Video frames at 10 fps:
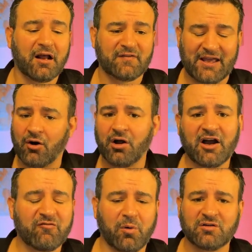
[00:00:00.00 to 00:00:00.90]
They all
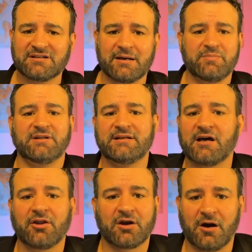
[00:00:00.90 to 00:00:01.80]
have
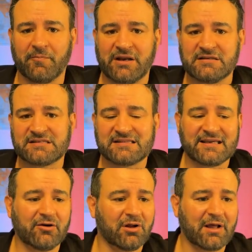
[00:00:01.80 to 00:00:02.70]
multi-million-dollar companies.
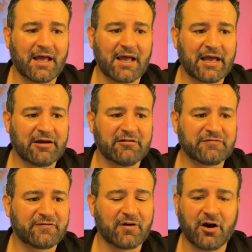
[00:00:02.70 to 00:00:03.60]
They all
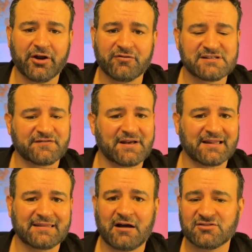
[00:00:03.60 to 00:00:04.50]
have hundreds, if not
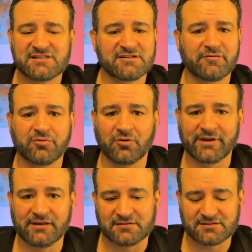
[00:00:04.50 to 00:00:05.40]
thousands, of
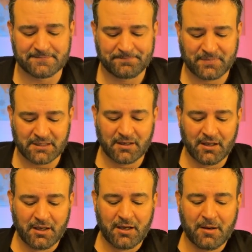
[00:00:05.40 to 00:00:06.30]
employees.
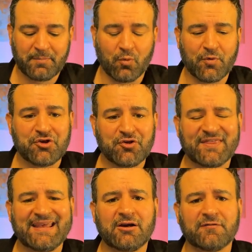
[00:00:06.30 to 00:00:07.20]
But when you
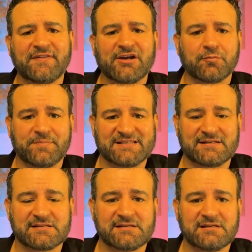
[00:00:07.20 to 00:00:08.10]
think of their
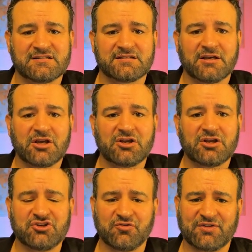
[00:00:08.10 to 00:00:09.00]
businesses,
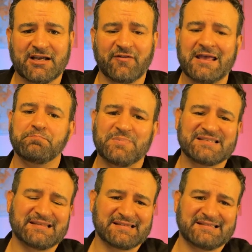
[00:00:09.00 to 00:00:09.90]
do you think of a
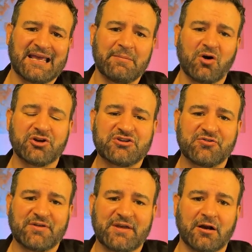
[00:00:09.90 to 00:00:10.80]
business name or do you
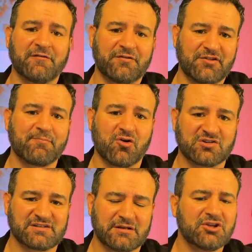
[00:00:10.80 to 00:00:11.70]
think of the
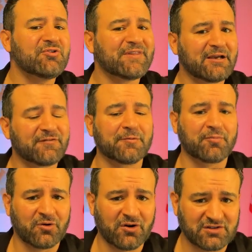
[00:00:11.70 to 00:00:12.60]
person? You think of the
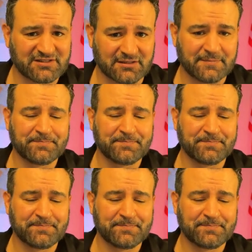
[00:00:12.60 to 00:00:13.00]
person.